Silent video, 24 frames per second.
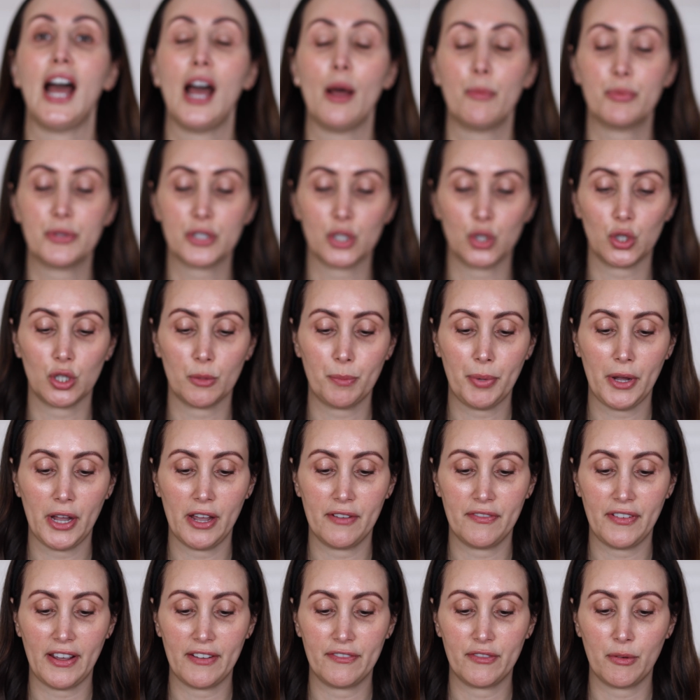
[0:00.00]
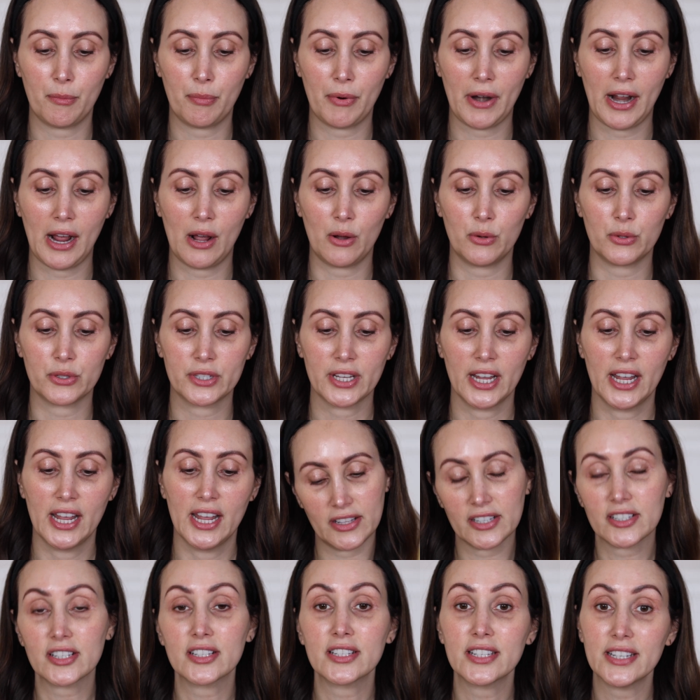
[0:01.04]
Absolutely perfect for brows.
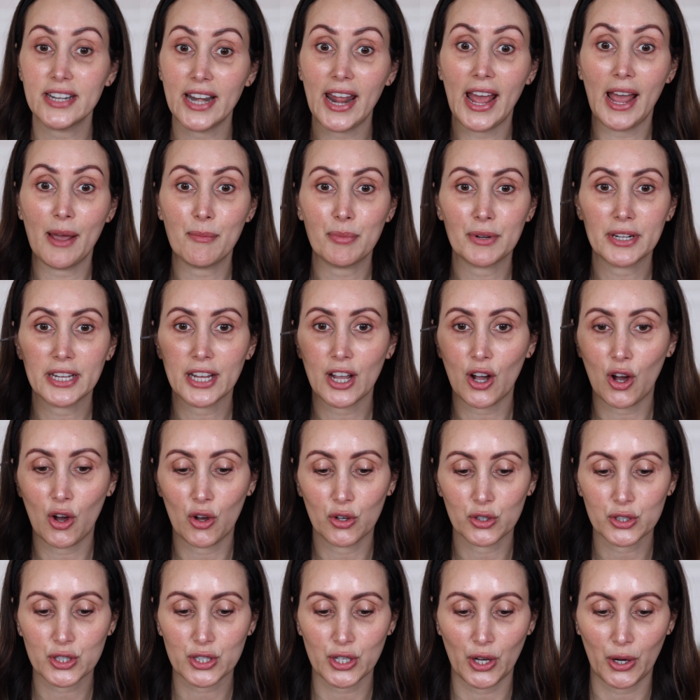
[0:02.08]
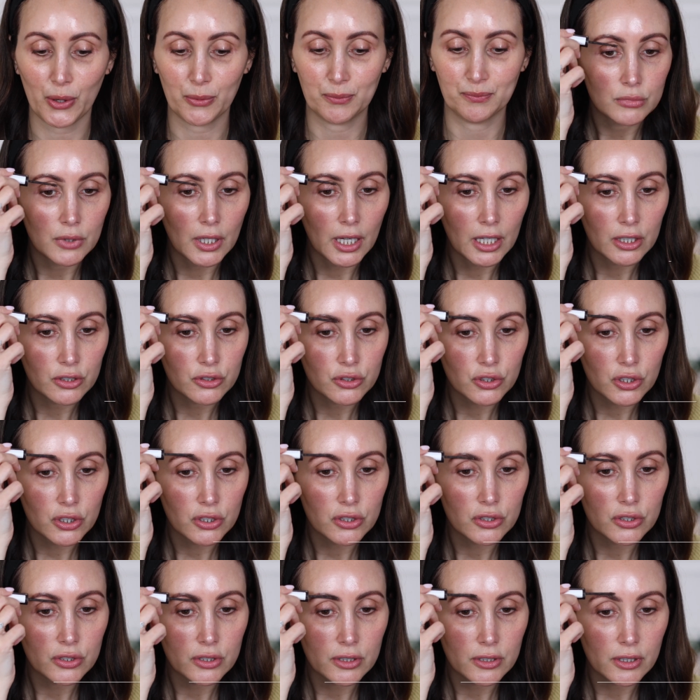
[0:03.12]
This is in Ebony also. I'll
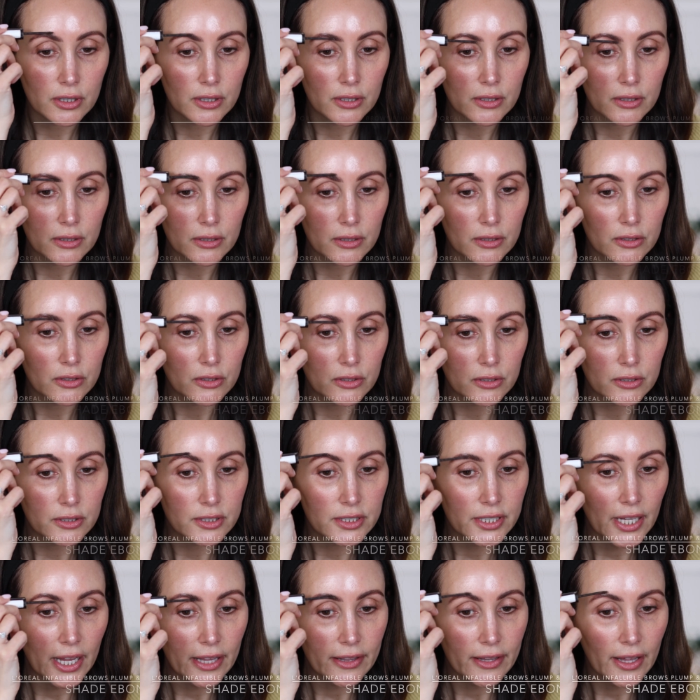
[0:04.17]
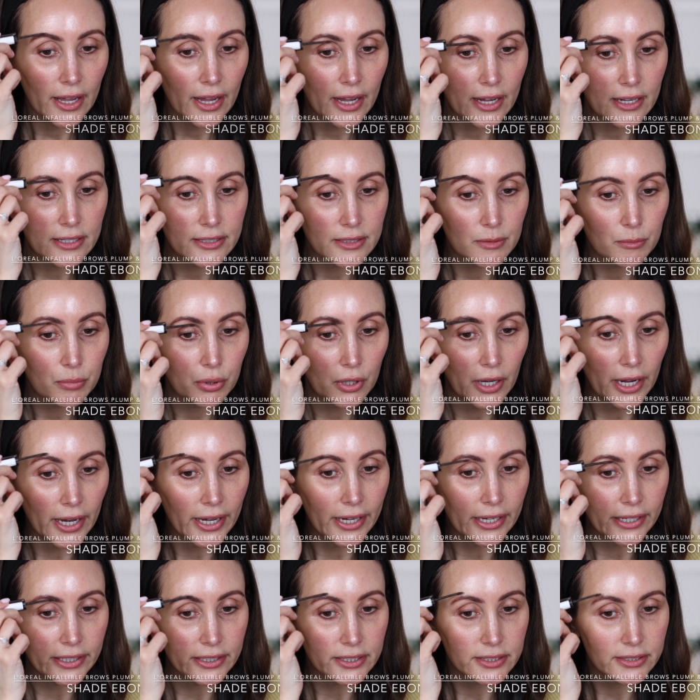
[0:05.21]
just set the hairs in
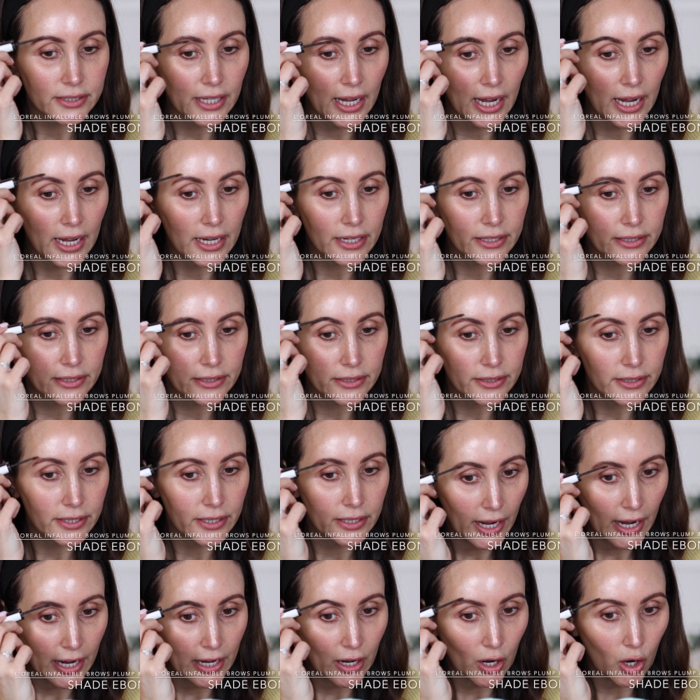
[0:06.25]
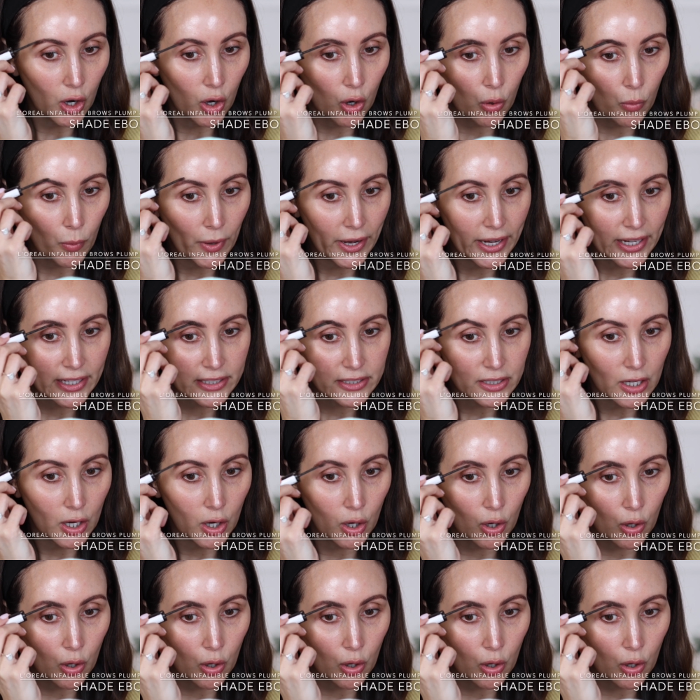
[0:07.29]
place, and I always